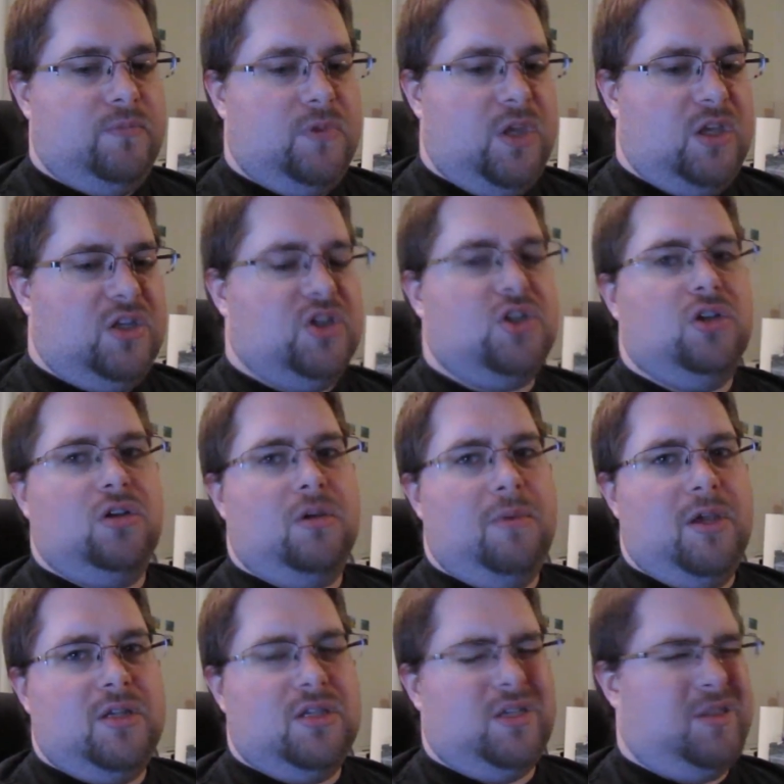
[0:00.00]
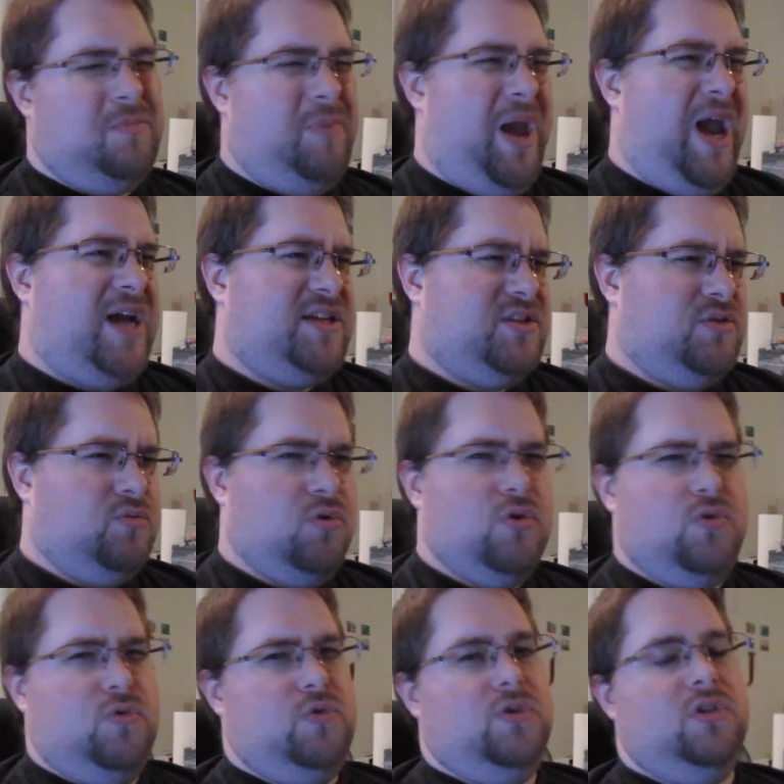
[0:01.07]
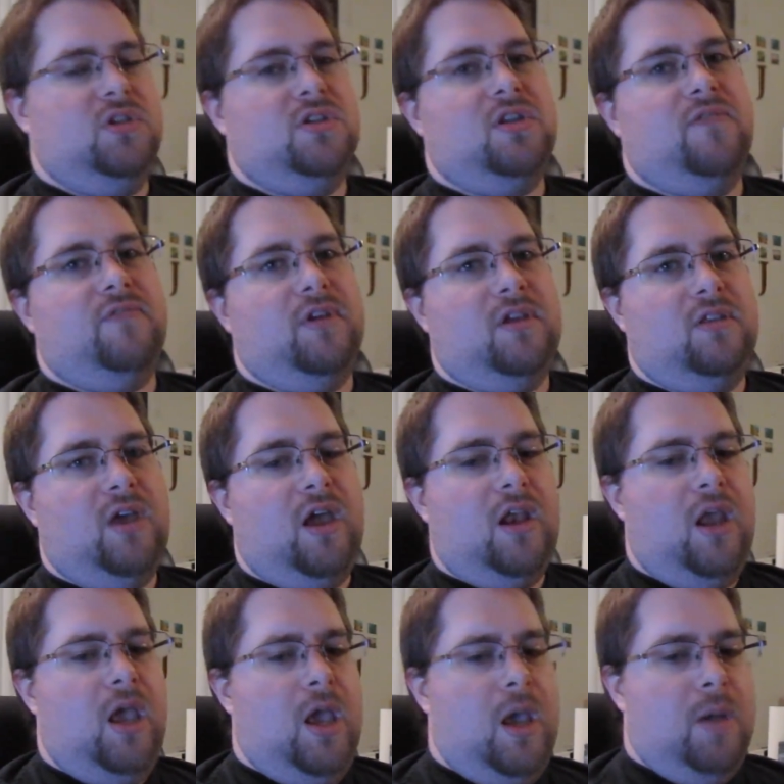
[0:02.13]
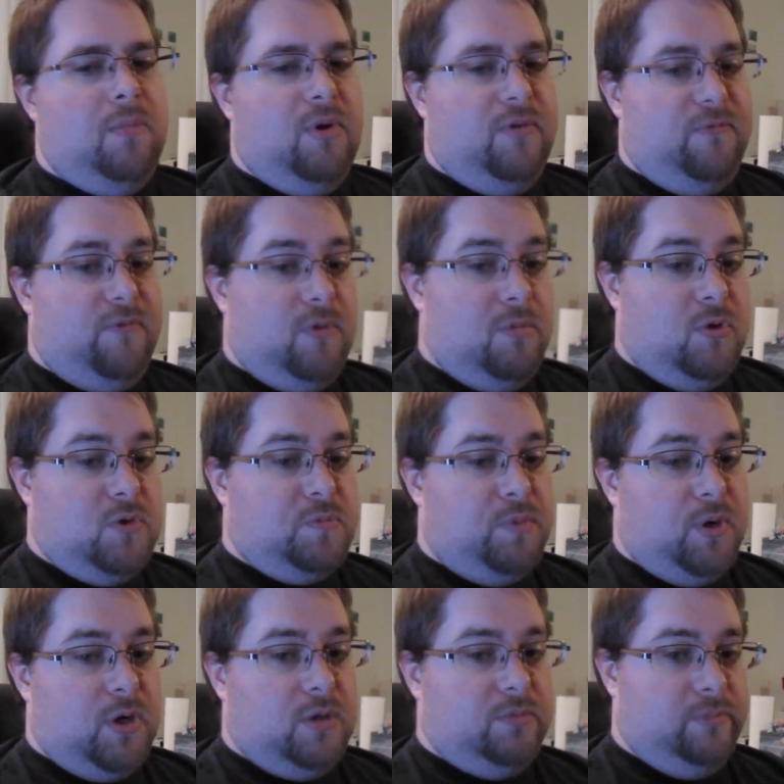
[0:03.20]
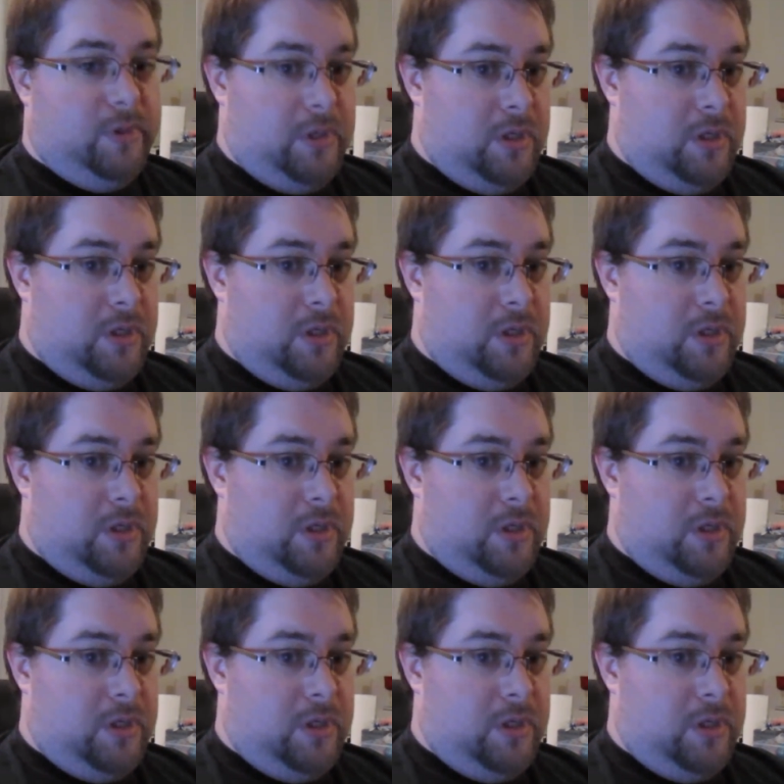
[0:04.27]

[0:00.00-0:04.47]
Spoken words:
additional commands, like the pass-throughs and stuff like that. But for the most part,